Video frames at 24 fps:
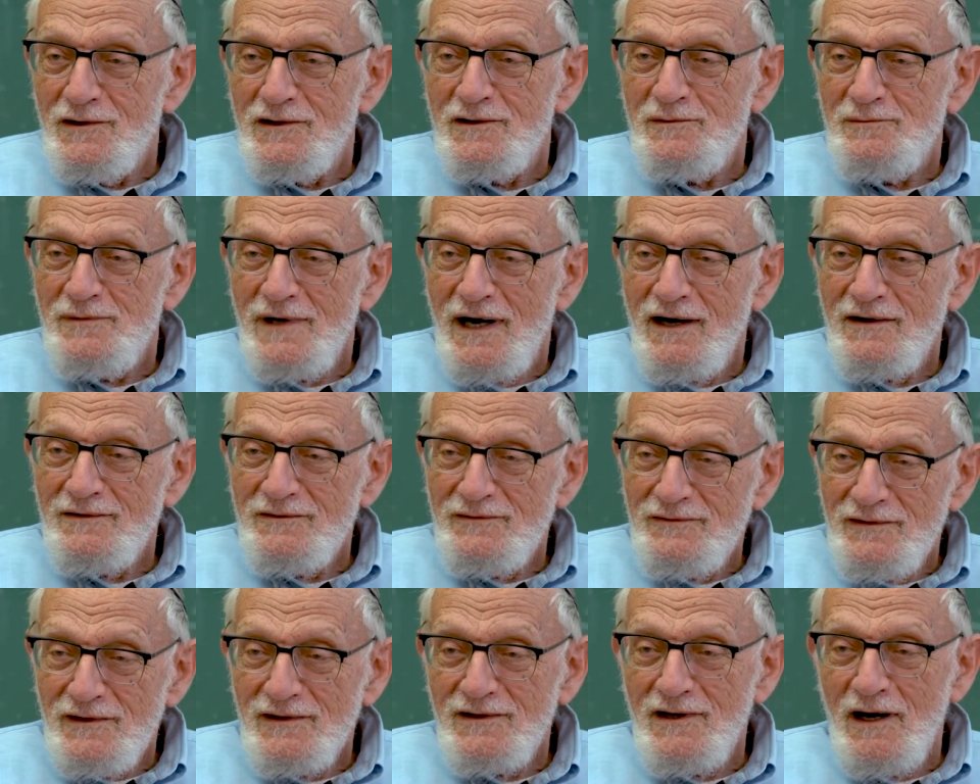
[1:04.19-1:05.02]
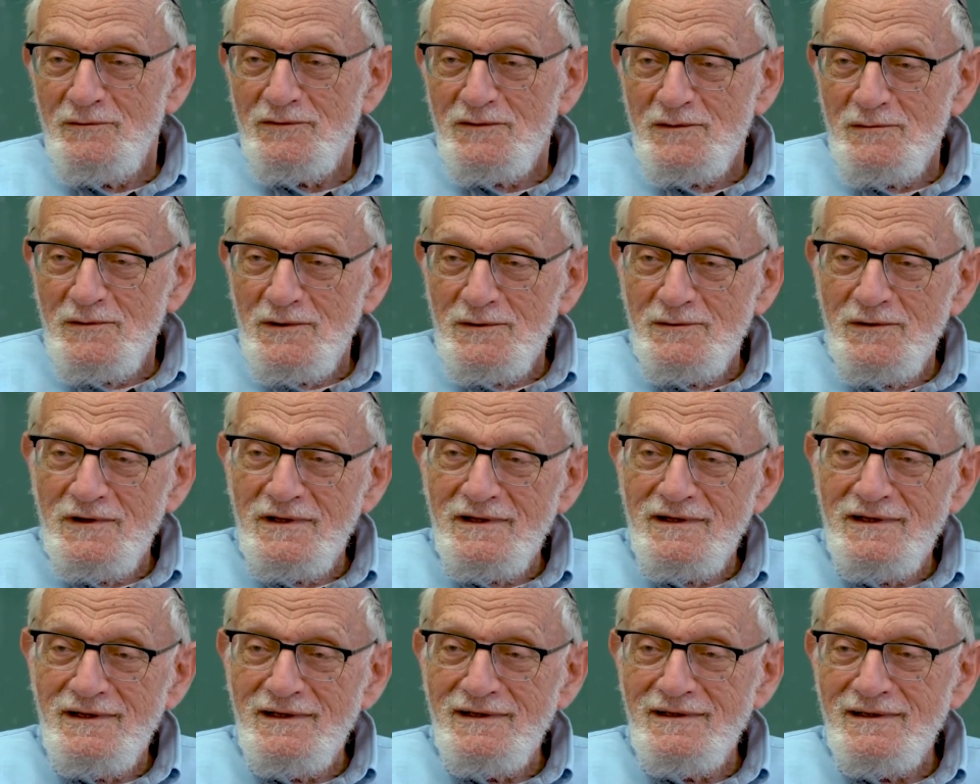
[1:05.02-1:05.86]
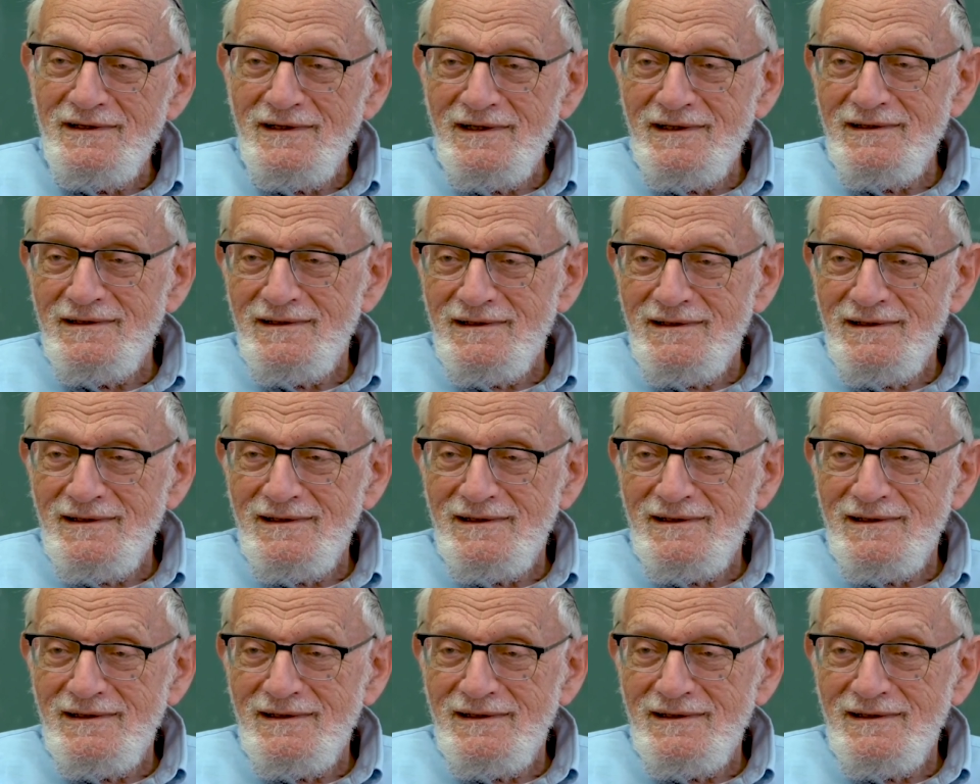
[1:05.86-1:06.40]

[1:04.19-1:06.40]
good about it, you feel comfortable with it, and